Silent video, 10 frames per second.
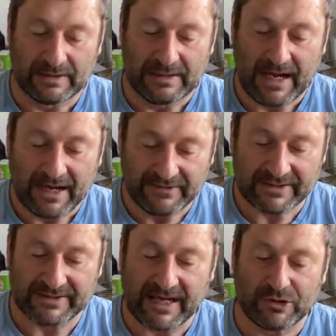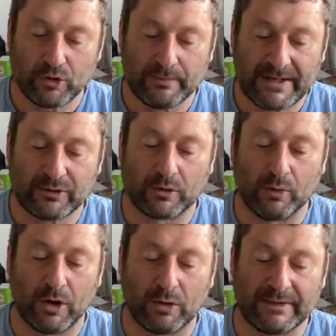Understand your medical
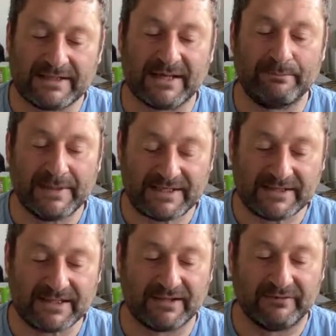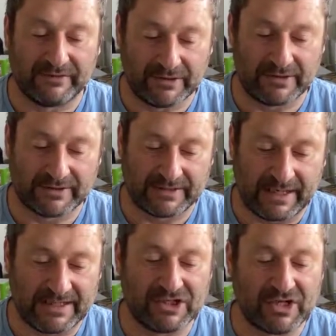world is a business first, and
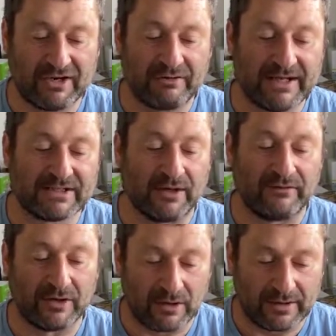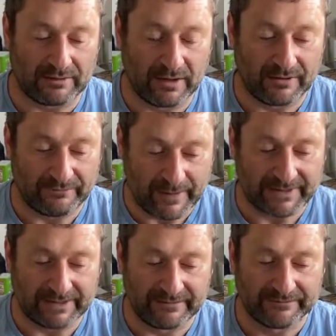it generates a lot of money.
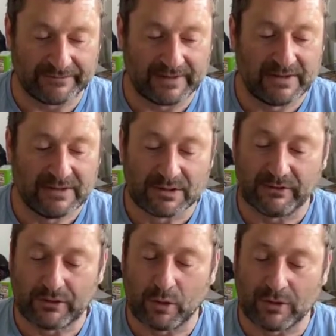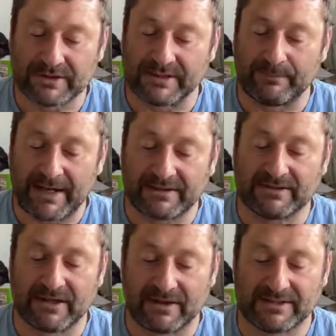So of course it
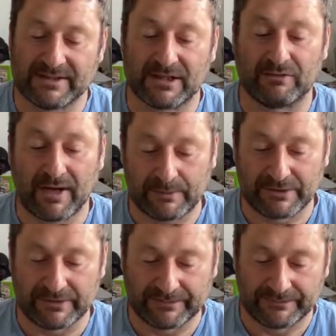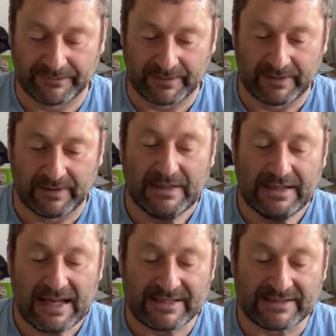magnetizes corruption.
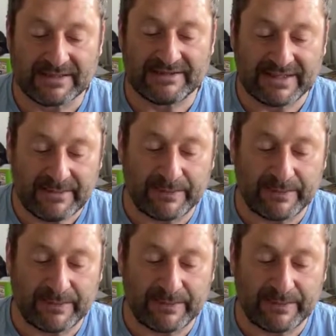It's the deep